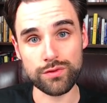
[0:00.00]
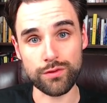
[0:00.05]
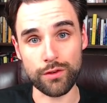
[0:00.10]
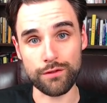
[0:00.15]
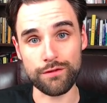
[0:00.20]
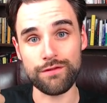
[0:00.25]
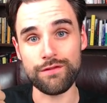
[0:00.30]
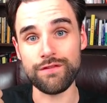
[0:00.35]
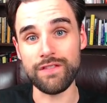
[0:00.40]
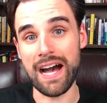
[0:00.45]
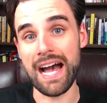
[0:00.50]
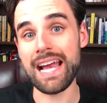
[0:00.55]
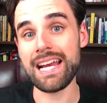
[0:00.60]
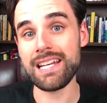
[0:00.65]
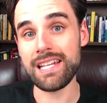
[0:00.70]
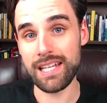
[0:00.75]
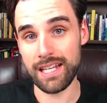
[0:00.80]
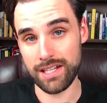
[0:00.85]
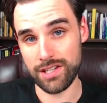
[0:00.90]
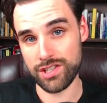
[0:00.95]
for
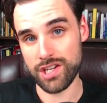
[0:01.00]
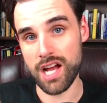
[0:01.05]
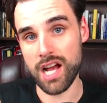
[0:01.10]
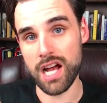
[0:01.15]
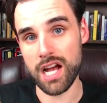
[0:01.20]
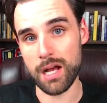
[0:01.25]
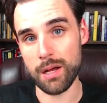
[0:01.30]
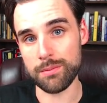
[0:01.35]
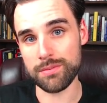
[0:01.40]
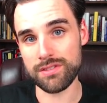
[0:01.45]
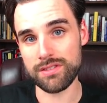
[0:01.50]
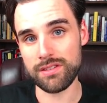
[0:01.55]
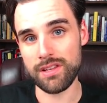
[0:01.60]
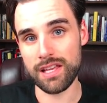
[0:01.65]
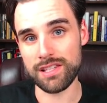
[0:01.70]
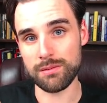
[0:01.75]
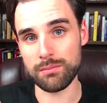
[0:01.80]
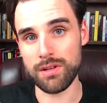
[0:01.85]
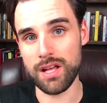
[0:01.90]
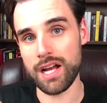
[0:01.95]
finding jobs
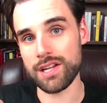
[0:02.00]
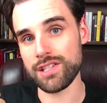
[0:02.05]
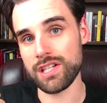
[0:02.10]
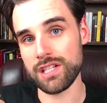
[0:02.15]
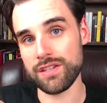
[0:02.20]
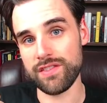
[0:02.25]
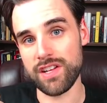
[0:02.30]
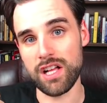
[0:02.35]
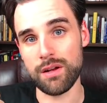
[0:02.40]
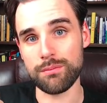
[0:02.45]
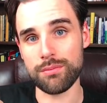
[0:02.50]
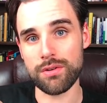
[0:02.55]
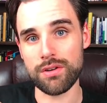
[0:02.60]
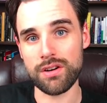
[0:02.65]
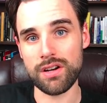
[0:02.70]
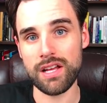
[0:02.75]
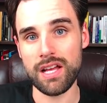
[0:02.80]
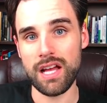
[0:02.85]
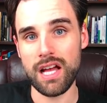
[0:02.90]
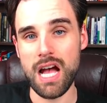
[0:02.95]
as a blockchain
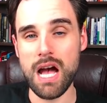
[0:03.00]
developer.